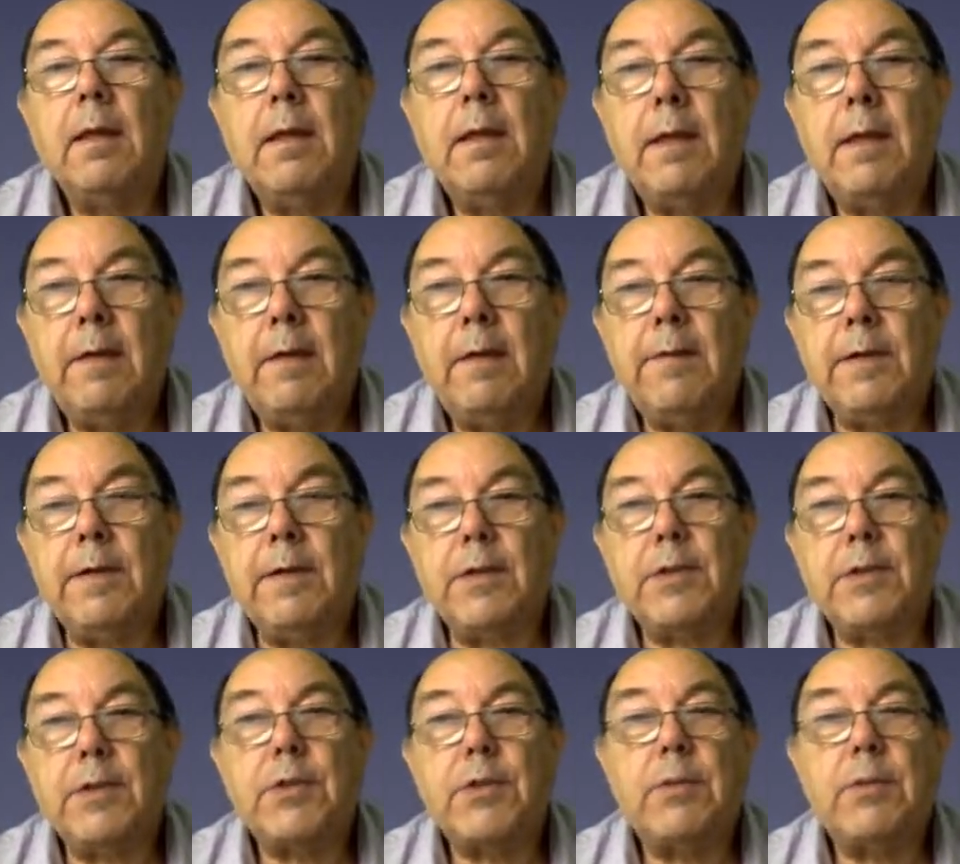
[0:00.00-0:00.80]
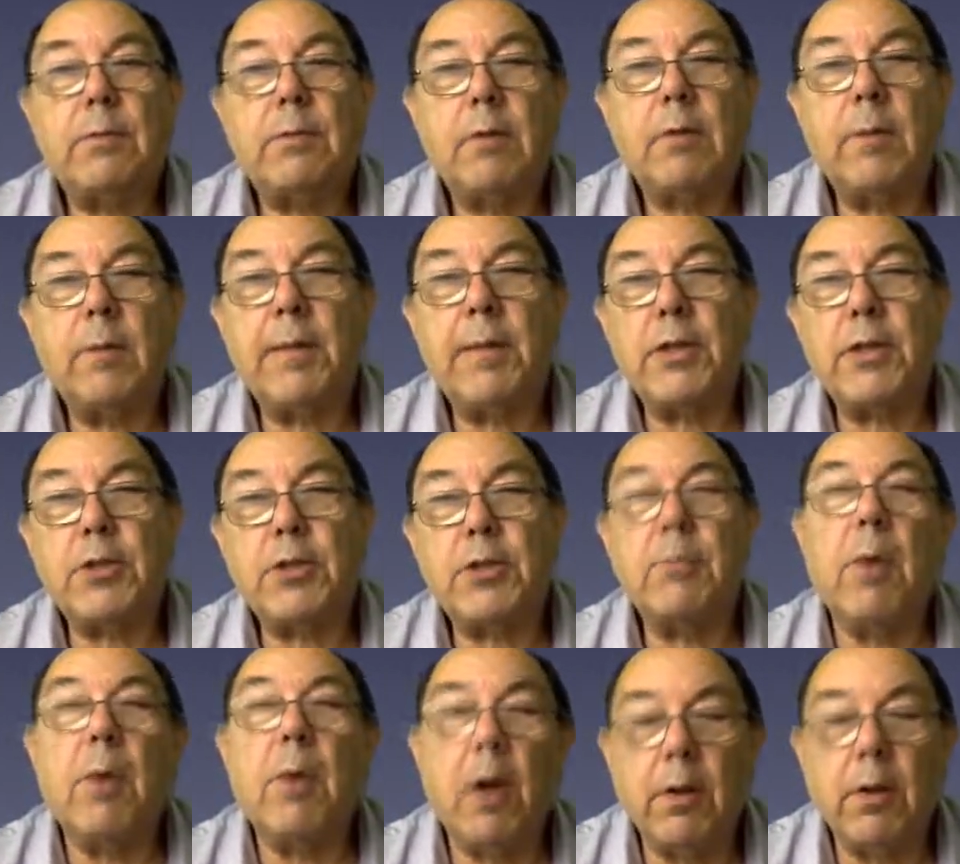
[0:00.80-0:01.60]
If it's a bit
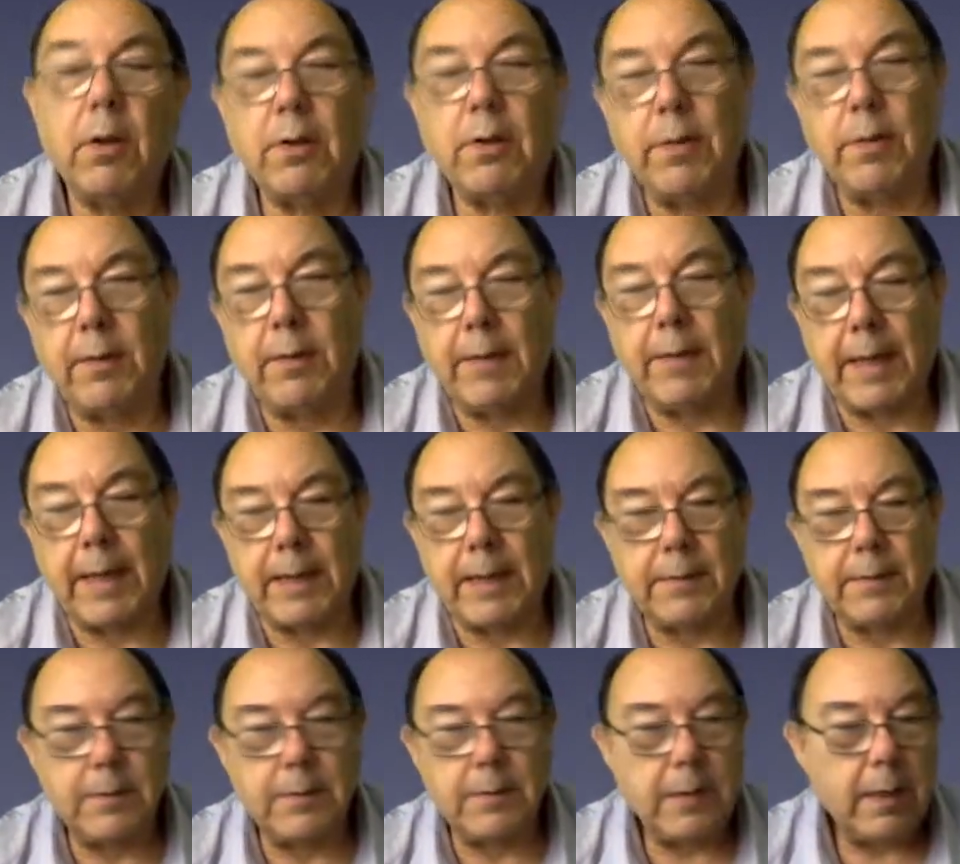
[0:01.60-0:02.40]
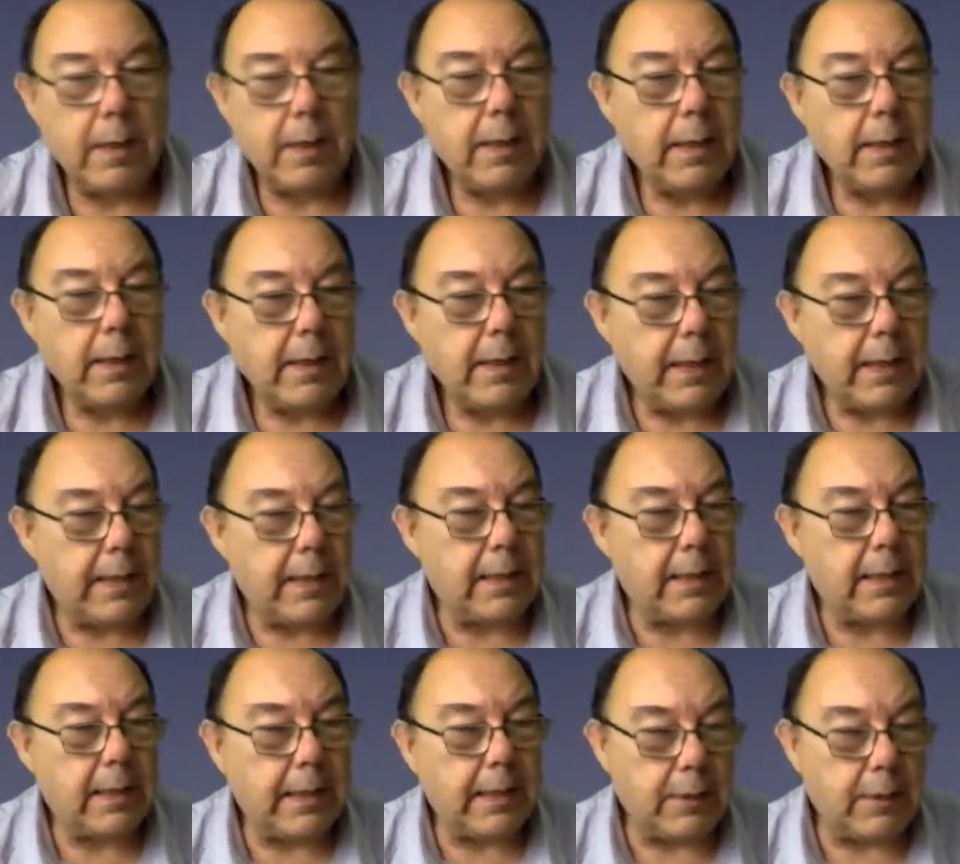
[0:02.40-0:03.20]
smaller than that, it
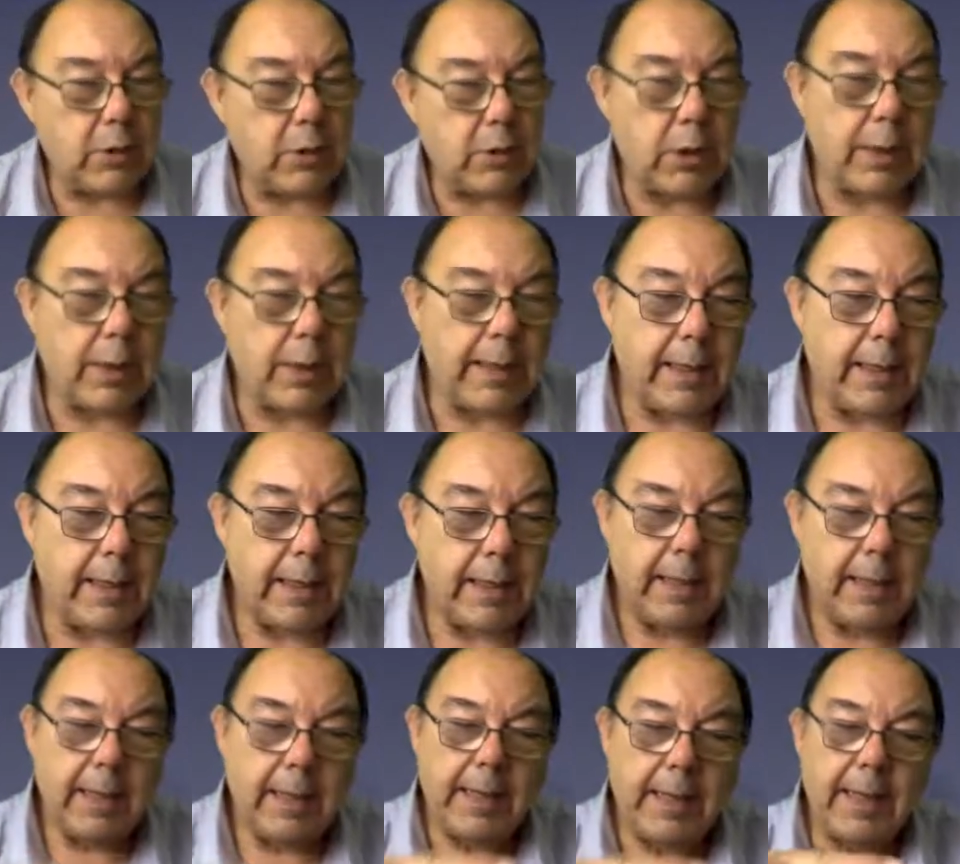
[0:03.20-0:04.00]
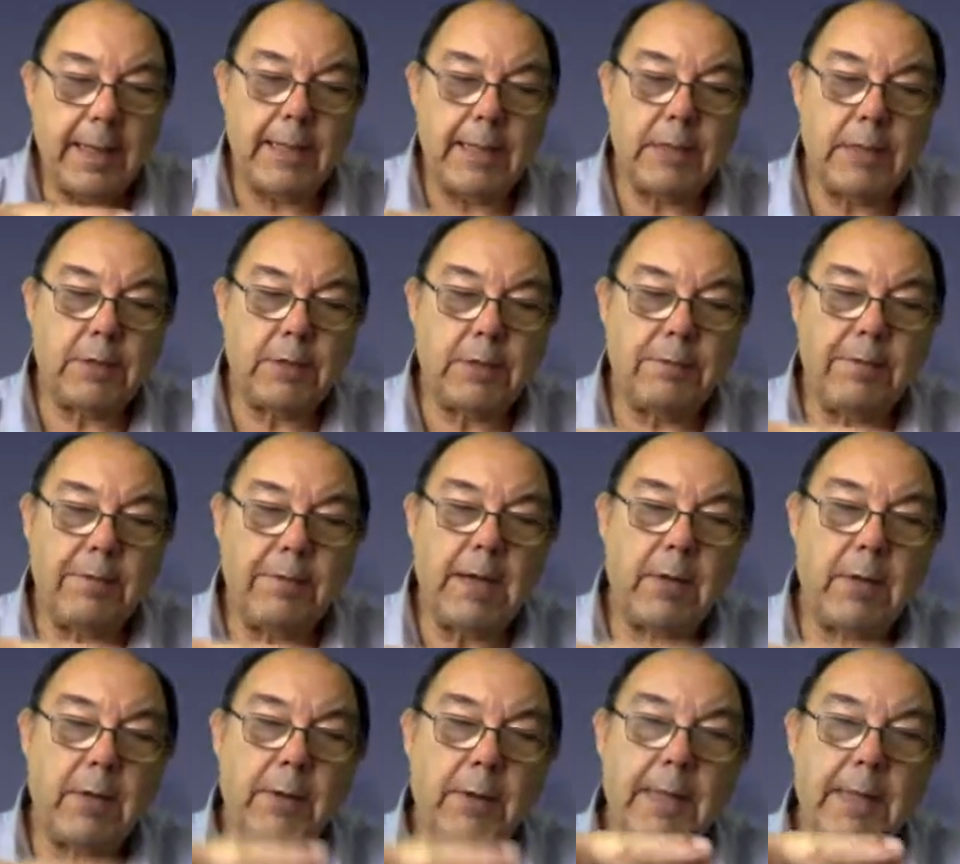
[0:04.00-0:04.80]
can actually
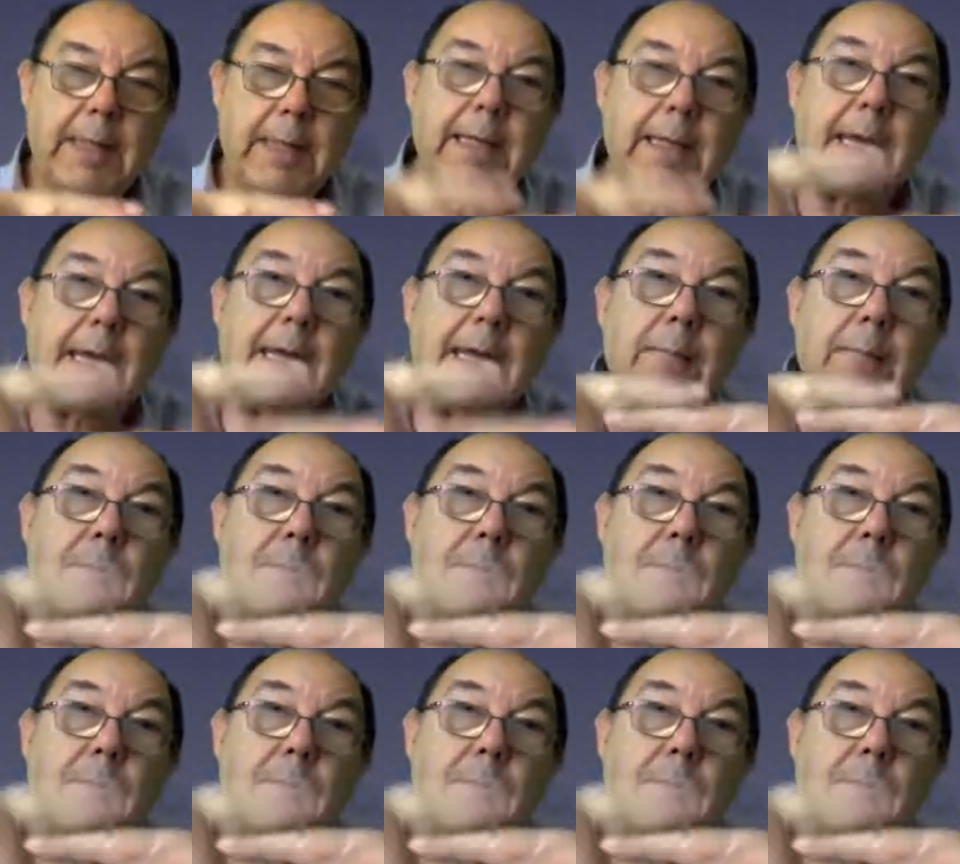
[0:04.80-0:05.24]
interfere. It can get in